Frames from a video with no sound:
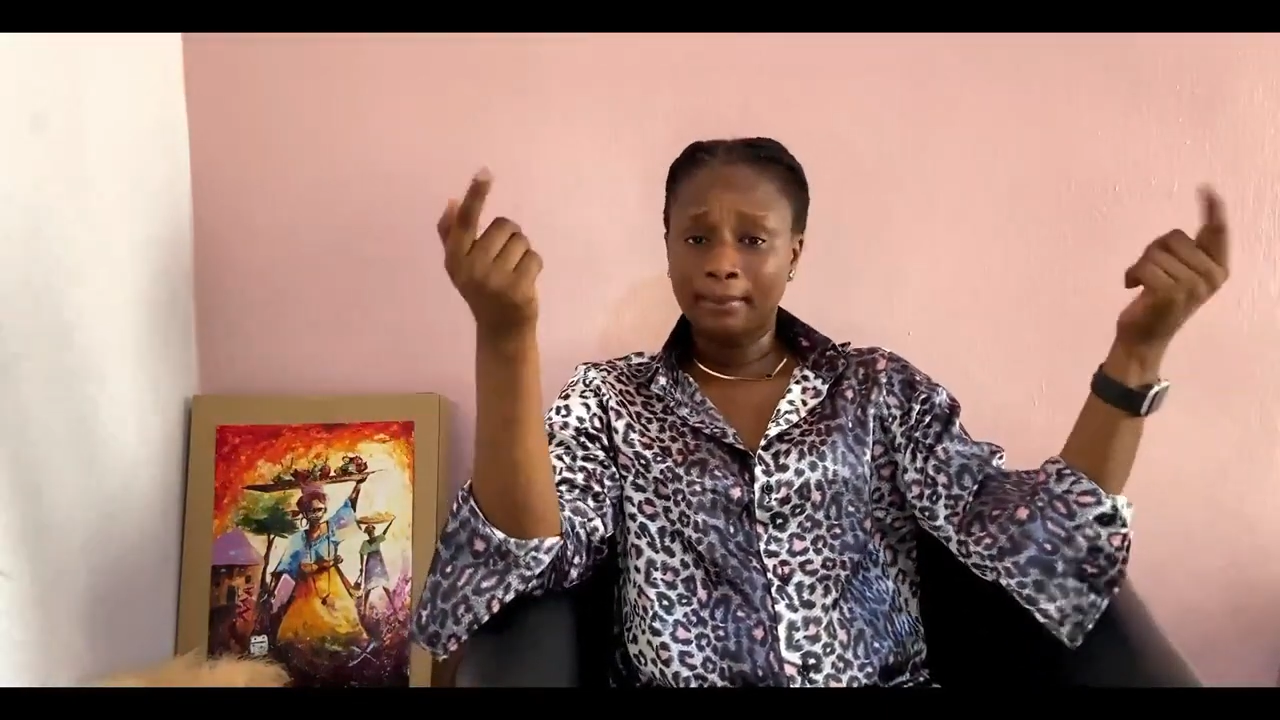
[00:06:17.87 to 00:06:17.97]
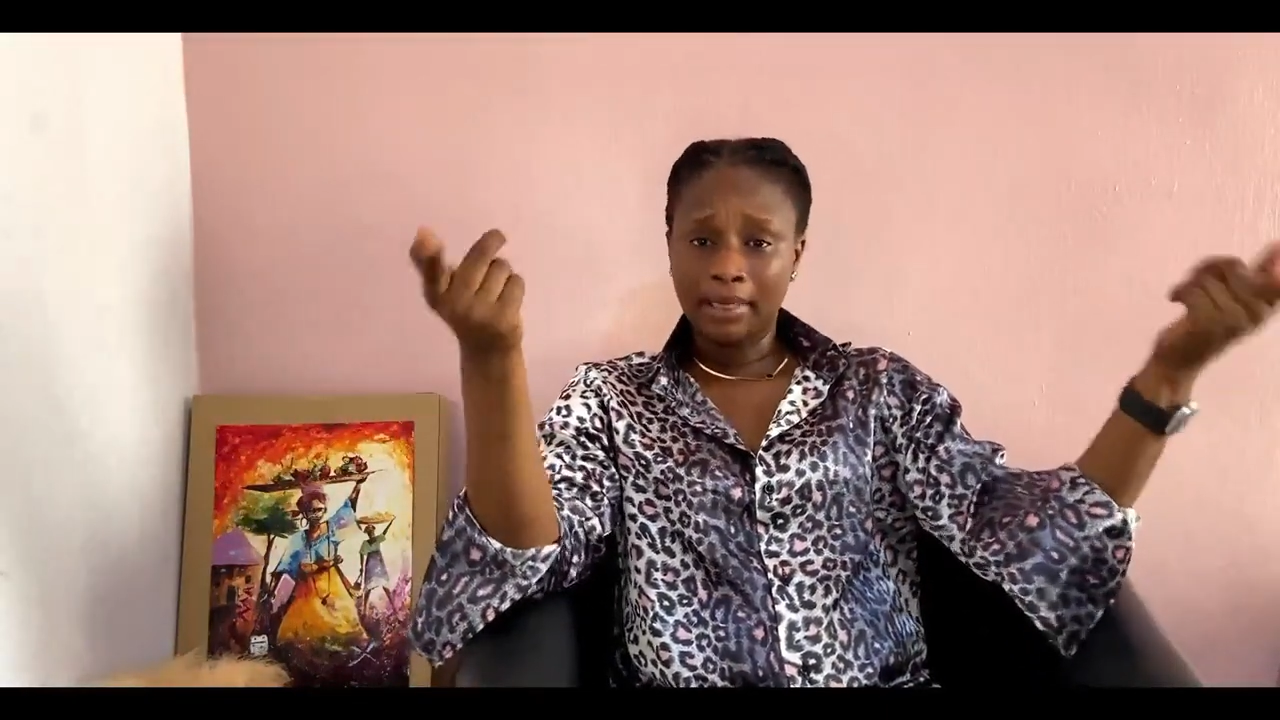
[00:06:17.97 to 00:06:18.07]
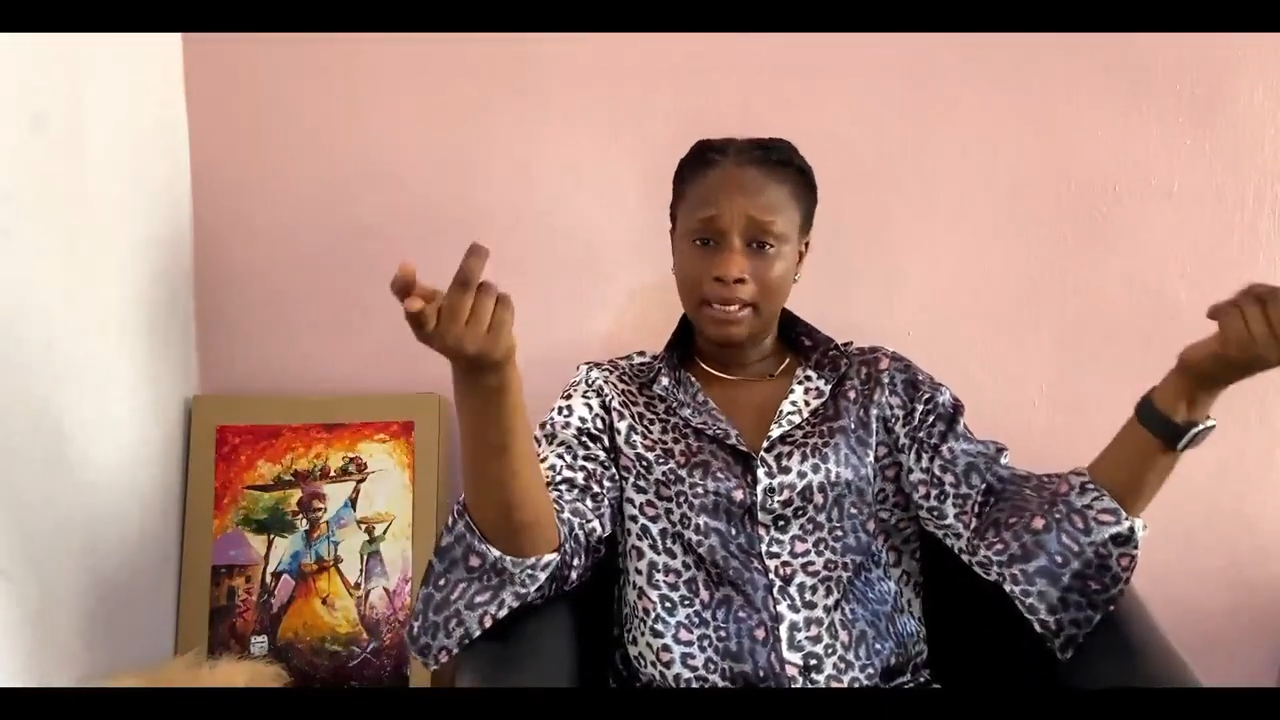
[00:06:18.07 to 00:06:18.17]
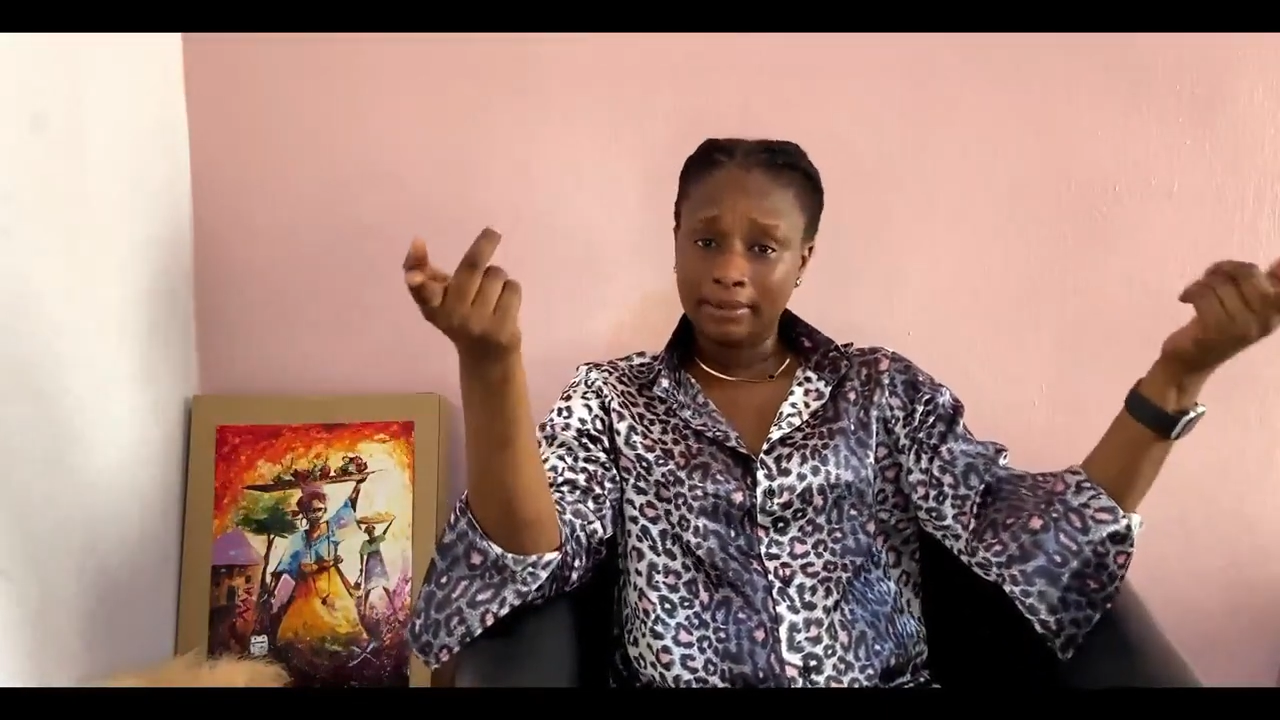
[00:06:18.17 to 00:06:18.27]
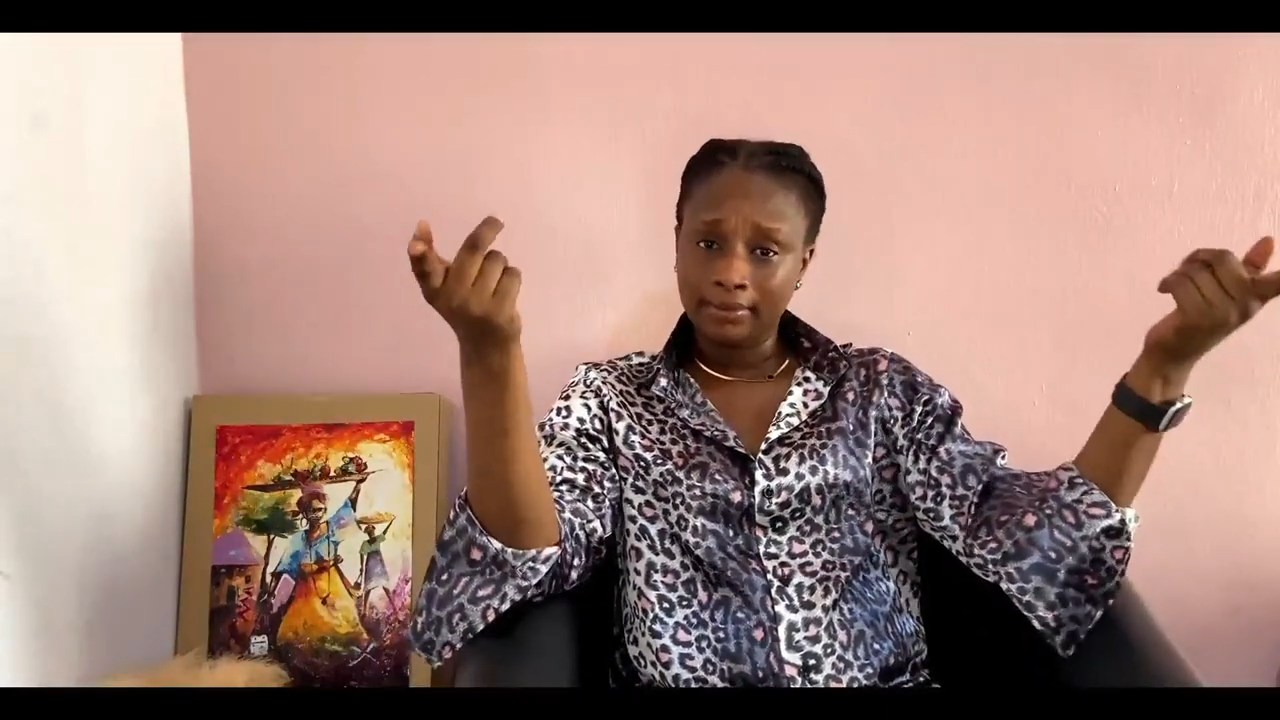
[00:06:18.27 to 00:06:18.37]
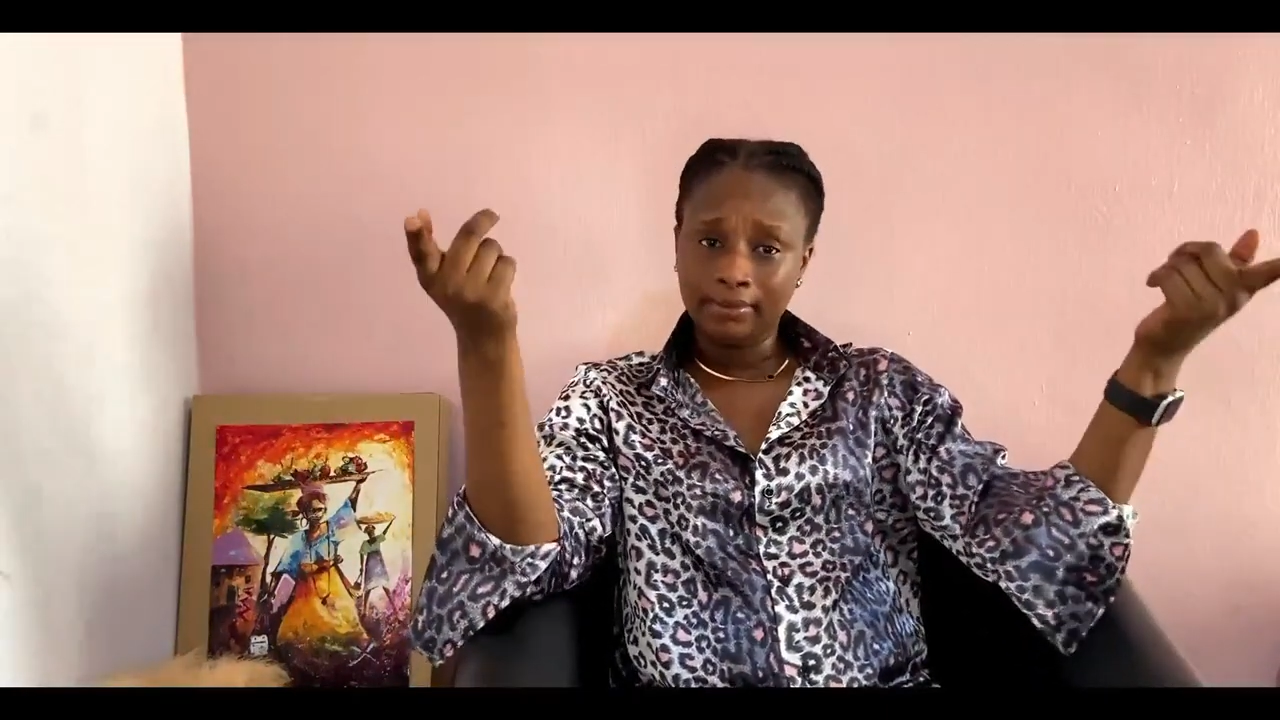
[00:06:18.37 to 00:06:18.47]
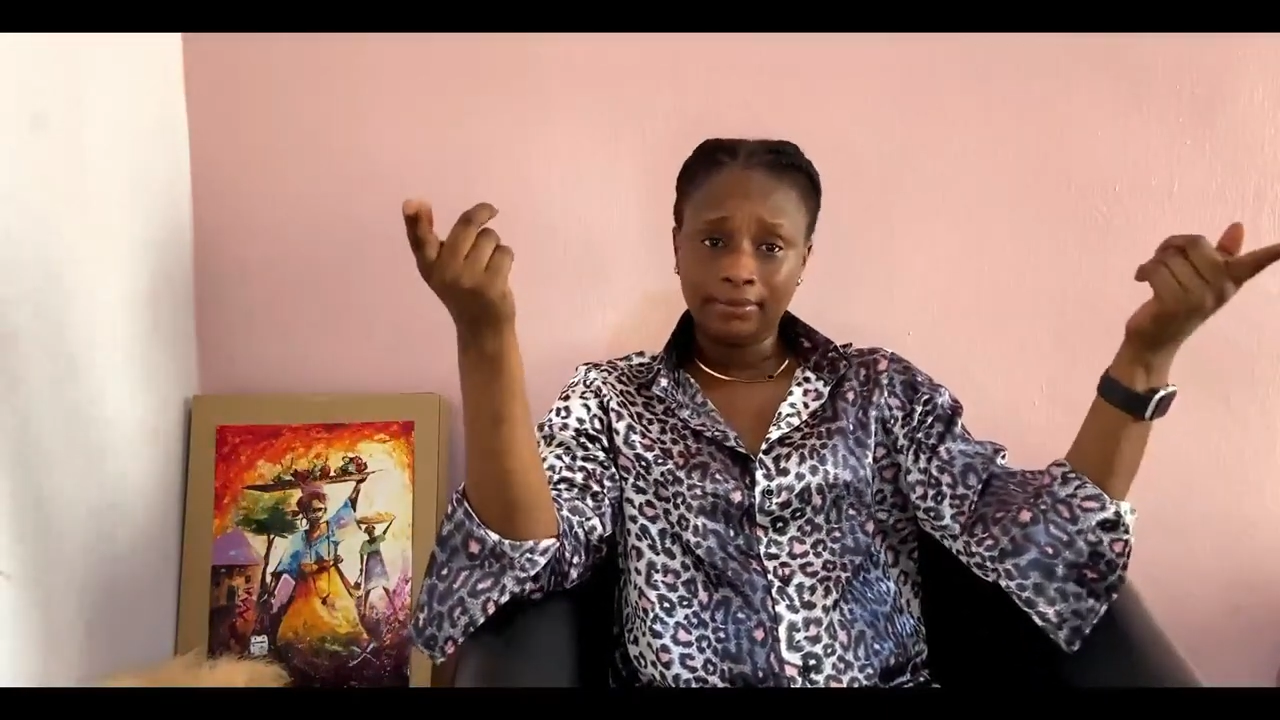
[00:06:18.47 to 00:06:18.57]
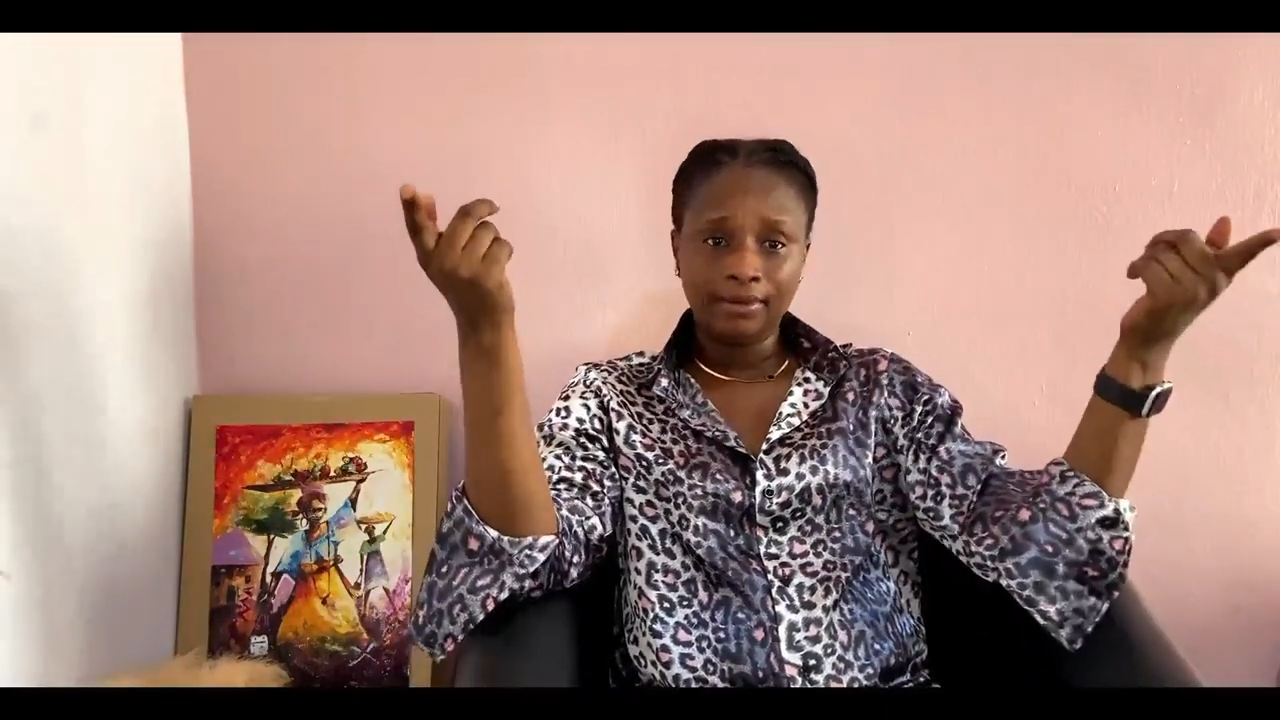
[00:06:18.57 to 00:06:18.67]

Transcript: man